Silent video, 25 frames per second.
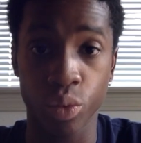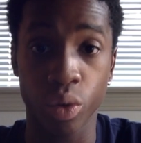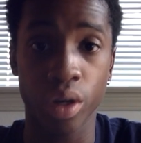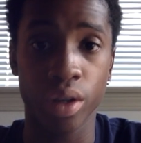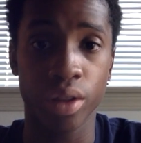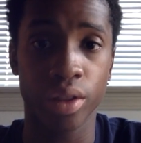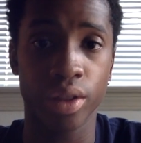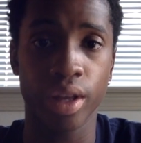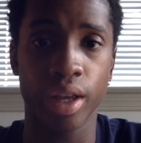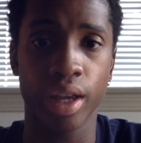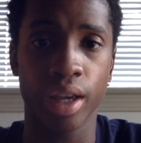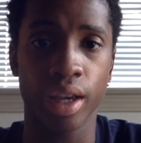
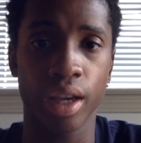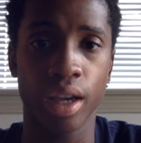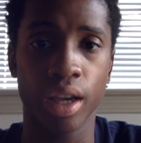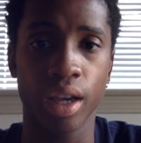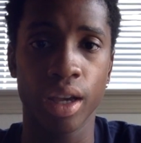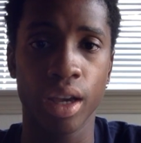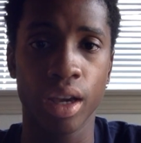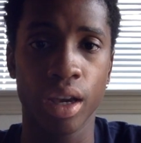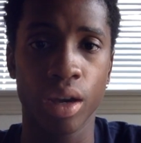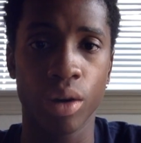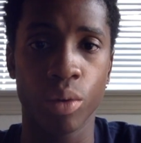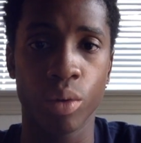One thing,
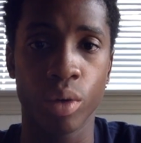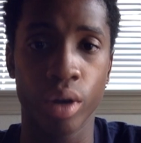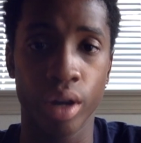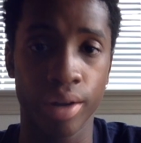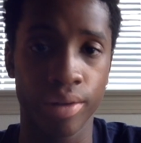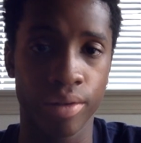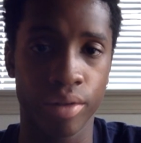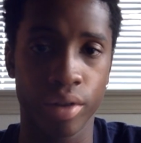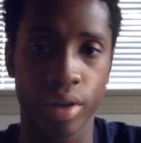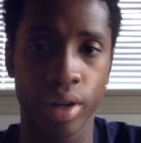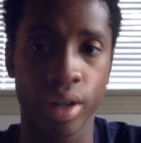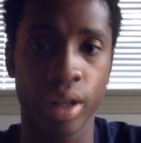
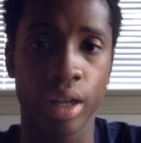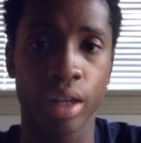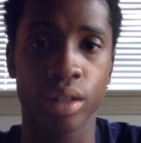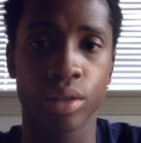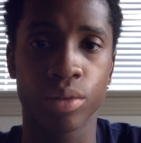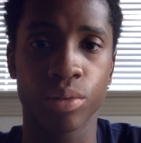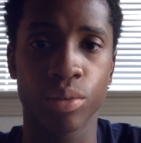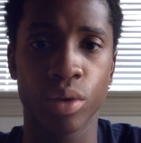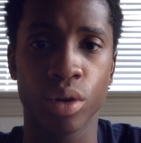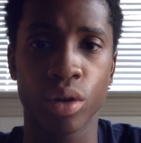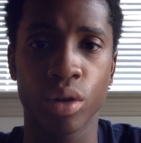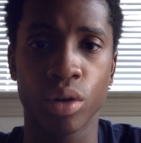whatever it
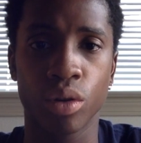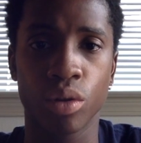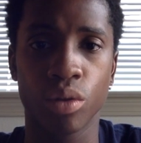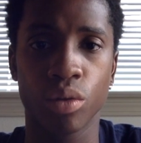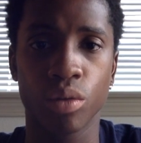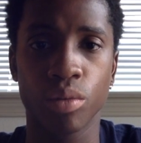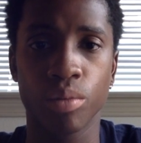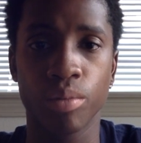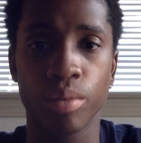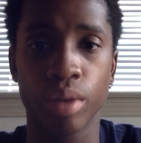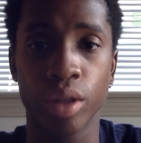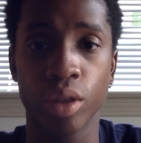is,
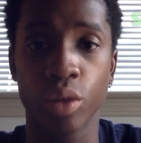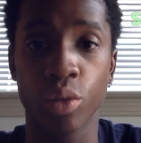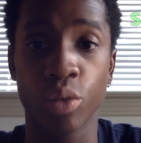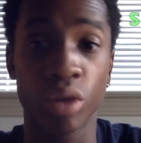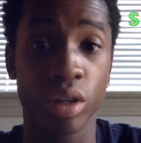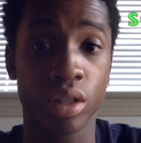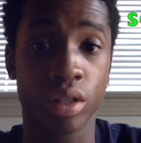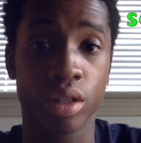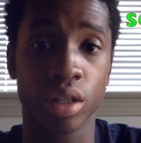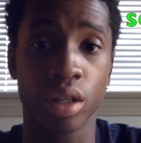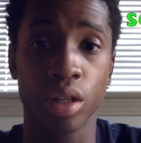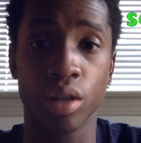will be the
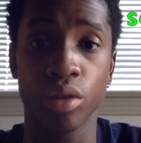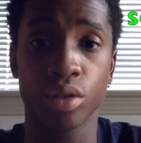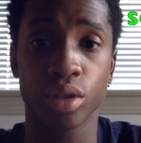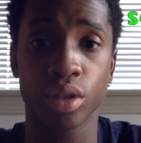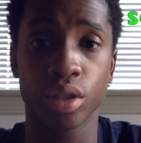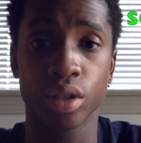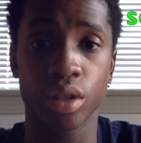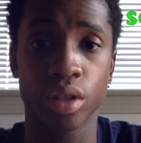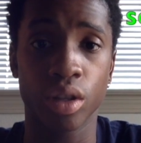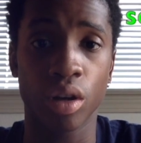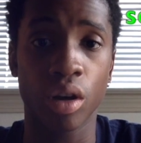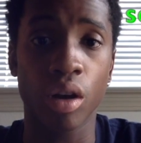one
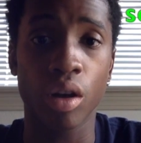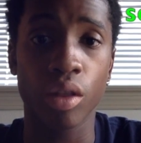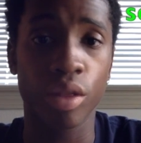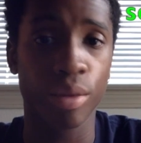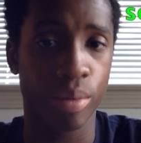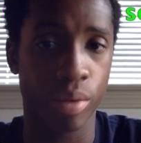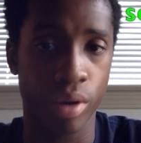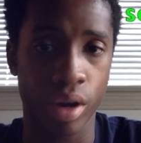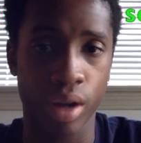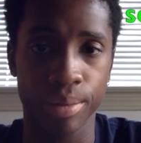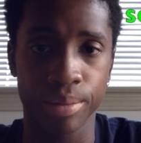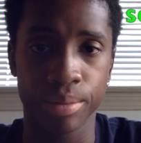solution to all
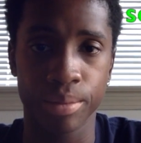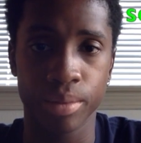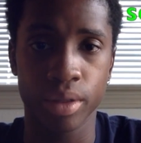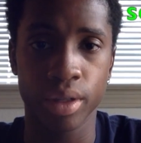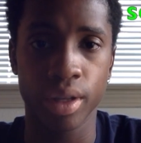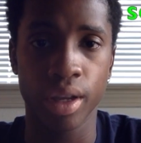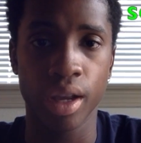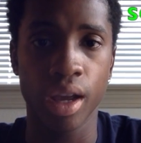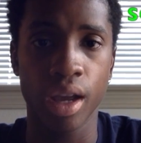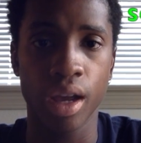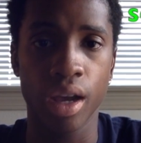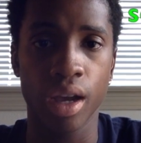the
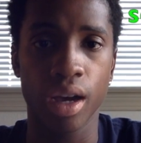problems,